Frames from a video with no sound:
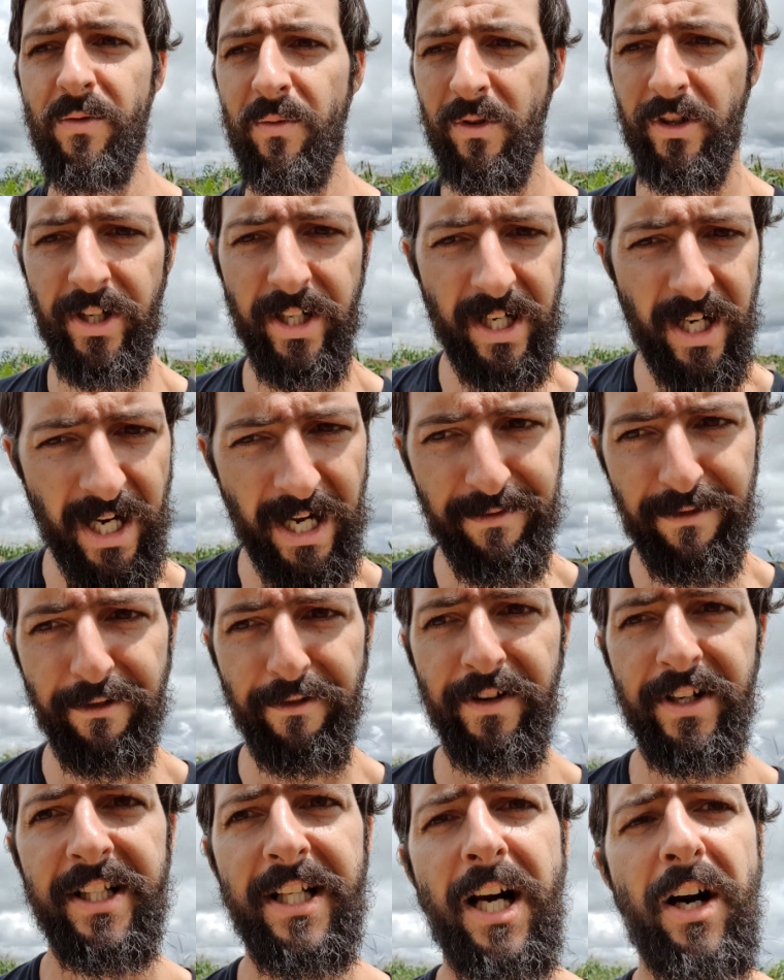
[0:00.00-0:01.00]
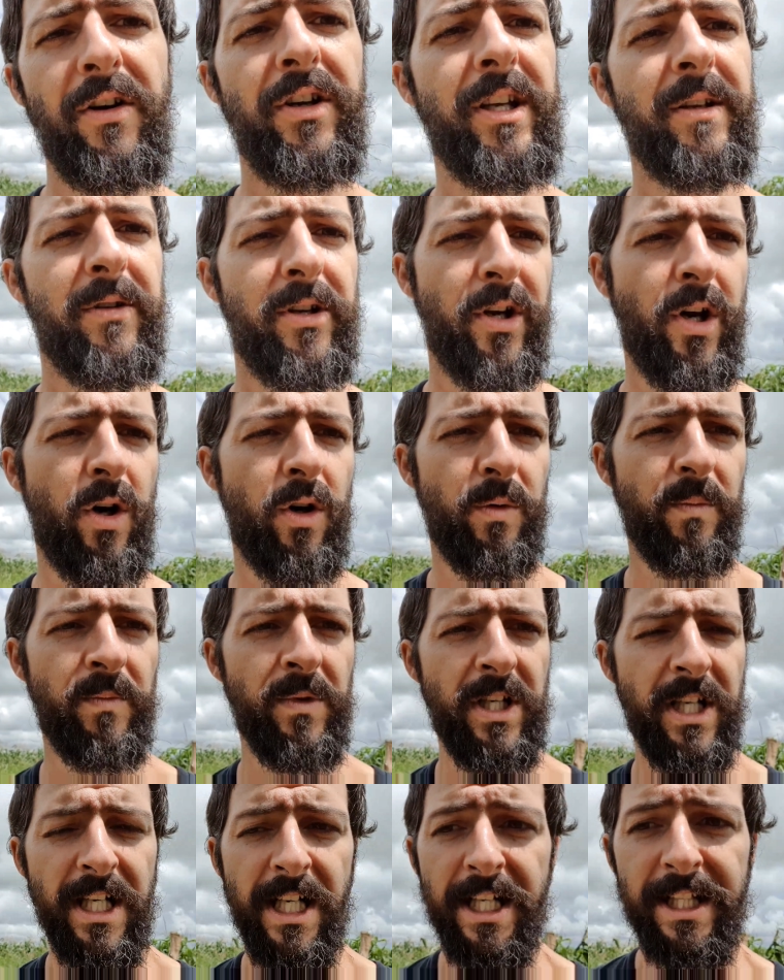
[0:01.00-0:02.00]
we're going to cut everything down, and I'm going to hope
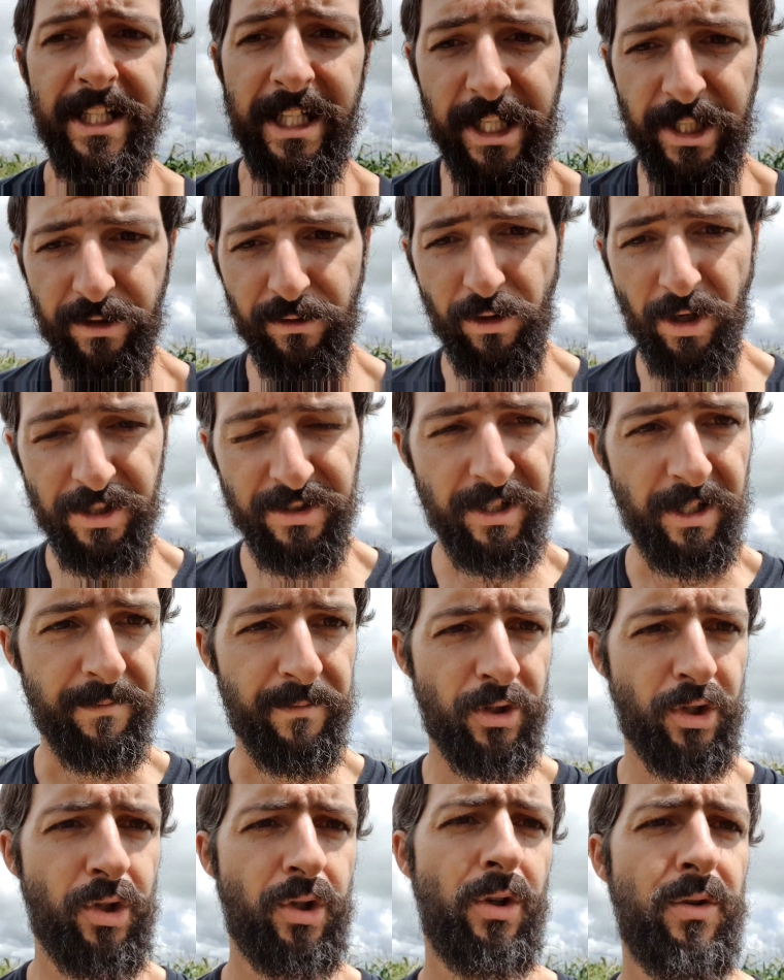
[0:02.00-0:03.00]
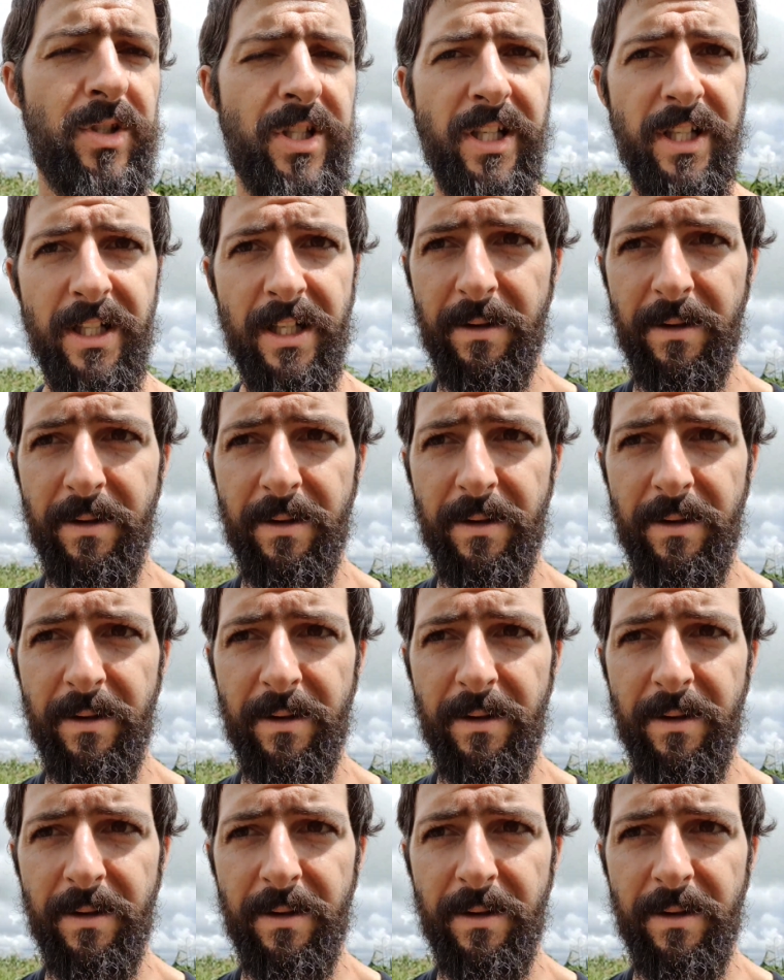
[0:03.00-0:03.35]
the Guinea grass comes shooting in.